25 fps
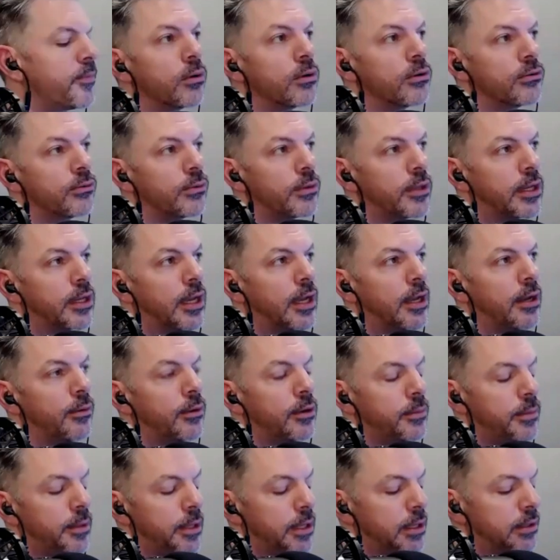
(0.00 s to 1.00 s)
accordance with the guy you
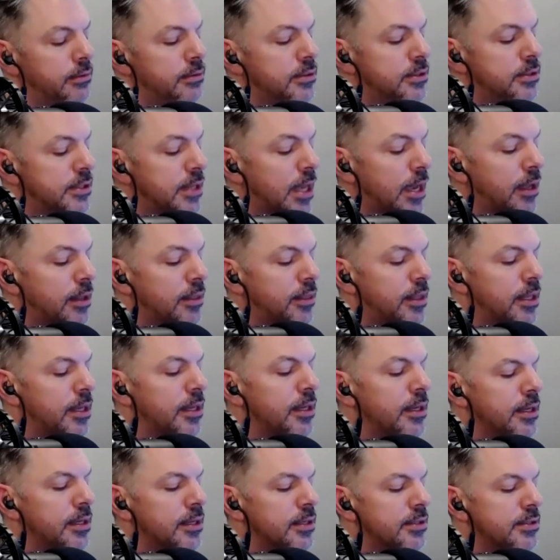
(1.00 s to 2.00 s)
want to be. Second
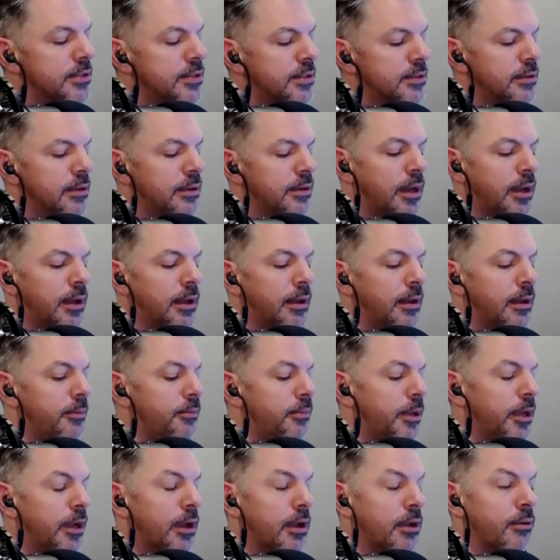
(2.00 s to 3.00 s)
thing is, uh, I'm
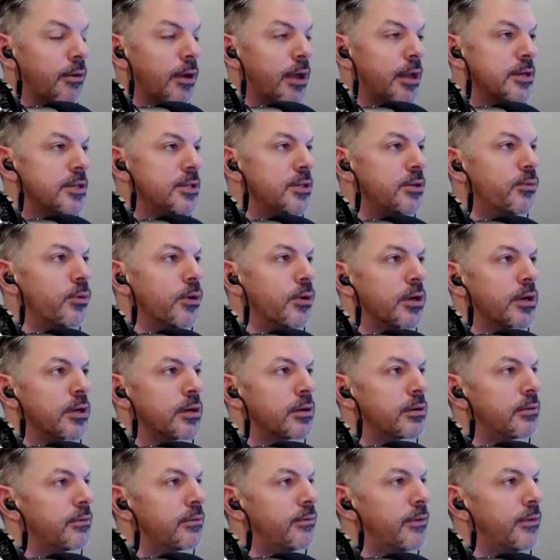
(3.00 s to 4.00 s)
big on gratitude work.
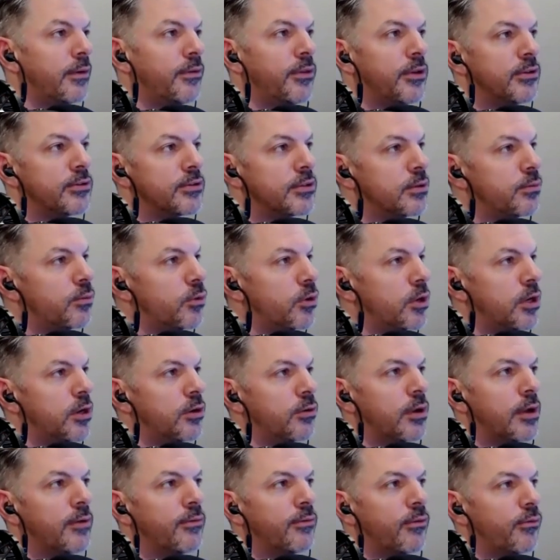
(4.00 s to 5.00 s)
Five things in the morning
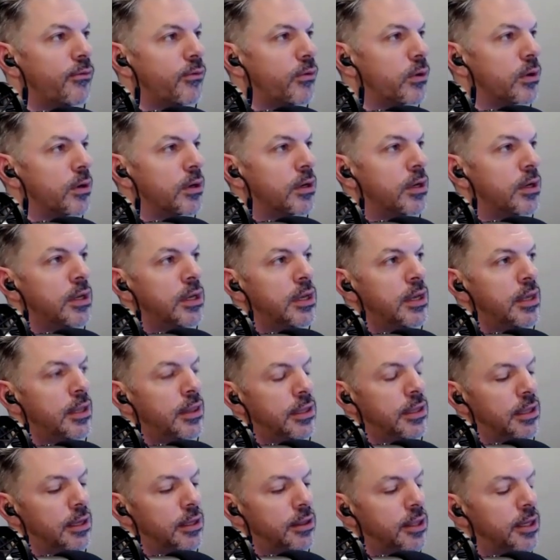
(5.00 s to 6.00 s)
you're grateful for.
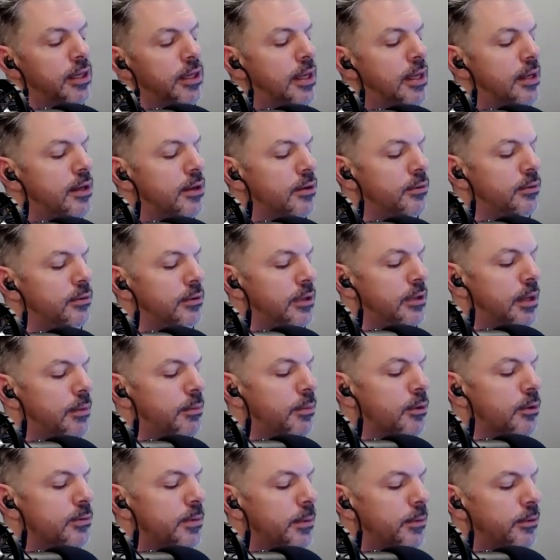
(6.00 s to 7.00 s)
The thing I don't that
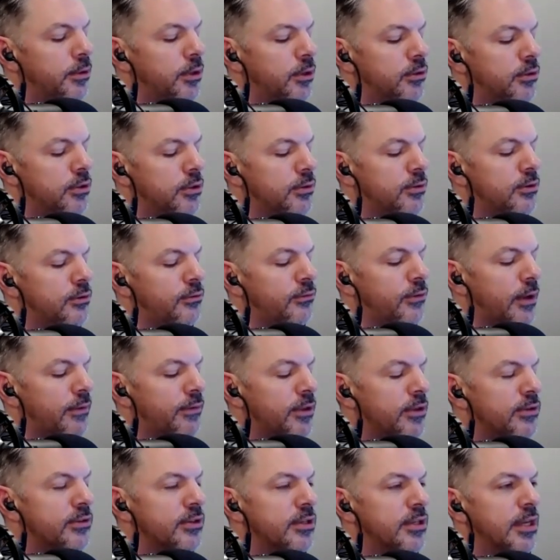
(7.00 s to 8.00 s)
most people don't do is
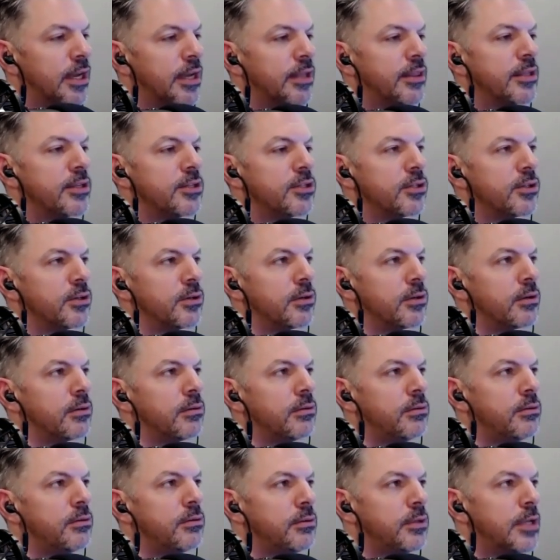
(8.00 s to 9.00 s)
five things at night that you're
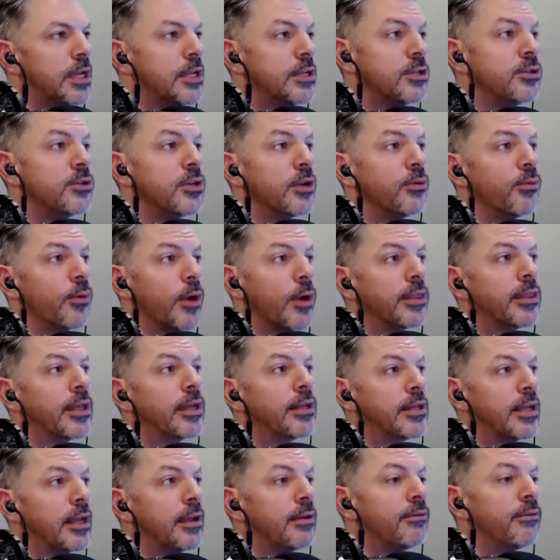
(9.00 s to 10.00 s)
that you did right
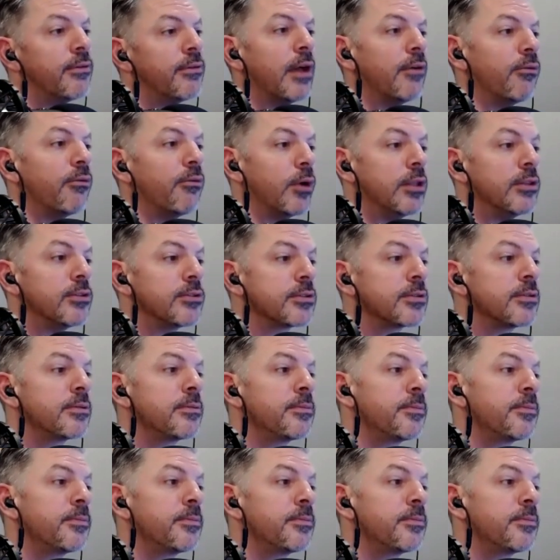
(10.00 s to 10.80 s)
that day. Five wins.